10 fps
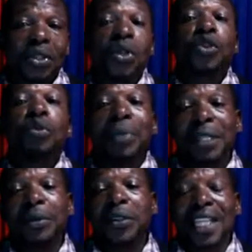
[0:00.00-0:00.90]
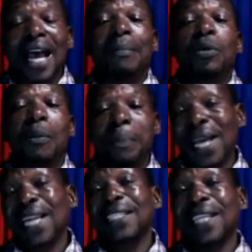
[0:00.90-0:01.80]
Go to bed because I'm your
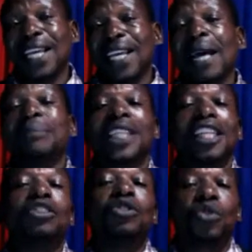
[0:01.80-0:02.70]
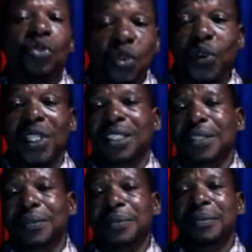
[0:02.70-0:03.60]
parent and I'm telling you to do
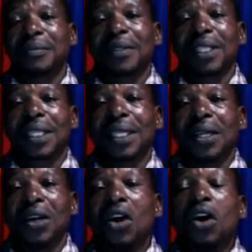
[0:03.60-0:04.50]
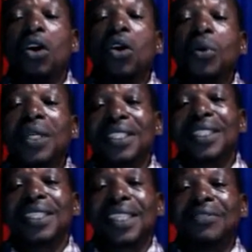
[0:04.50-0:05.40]
it. Always
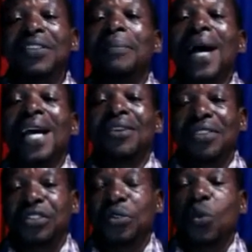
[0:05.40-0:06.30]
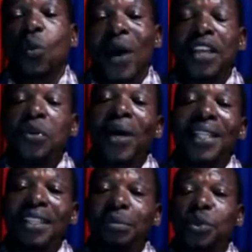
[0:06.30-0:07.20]
give them a reason why you
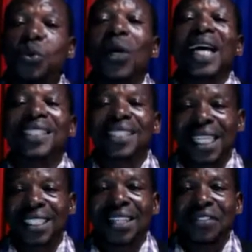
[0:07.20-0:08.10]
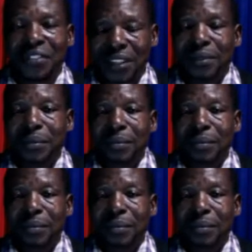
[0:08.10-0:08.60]
want them to do a certain thing.